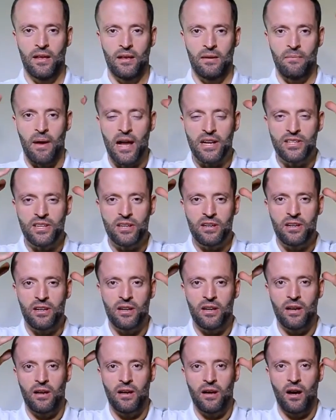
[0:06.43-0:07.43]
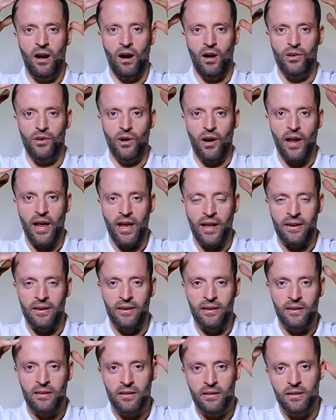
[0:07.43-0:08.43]
Imagine on your
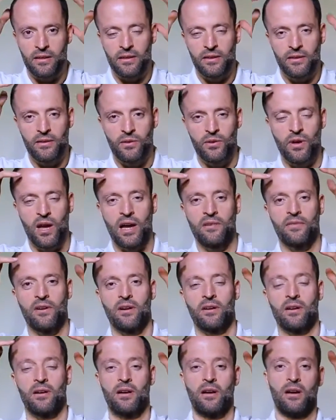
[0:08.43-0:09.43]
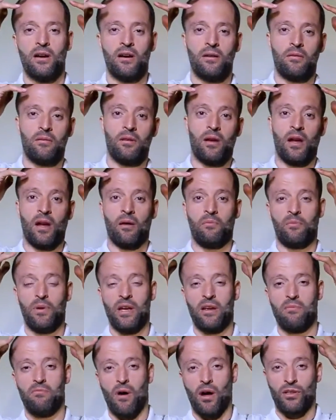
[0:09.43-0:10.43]
head you have a
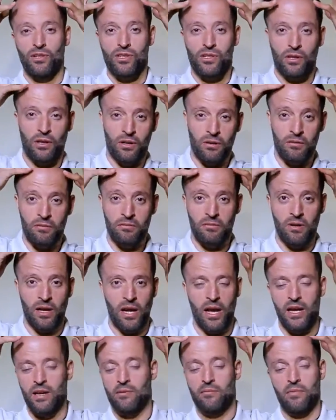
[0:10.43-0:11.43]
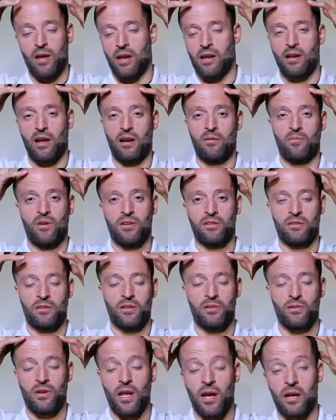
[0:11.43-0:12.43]
big monster, any kind of monster
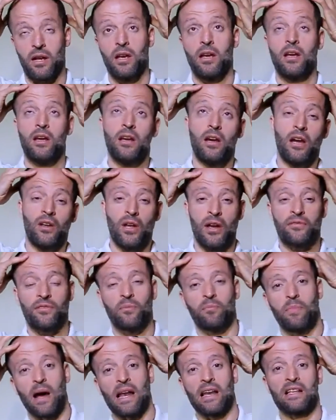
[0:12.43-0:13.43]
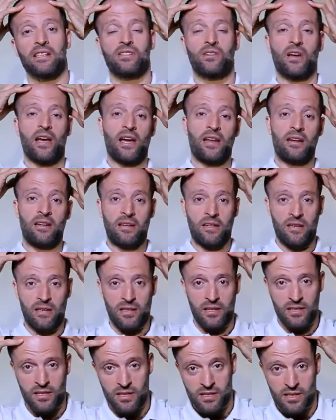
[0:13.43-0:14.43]
that you like, and you have to balance your head
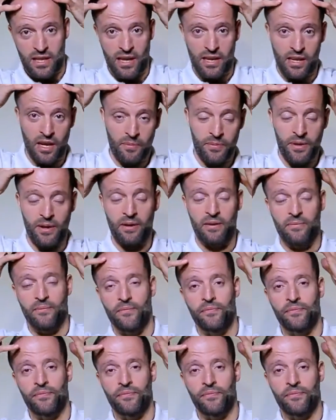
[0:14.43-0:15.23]
because it's standing up there.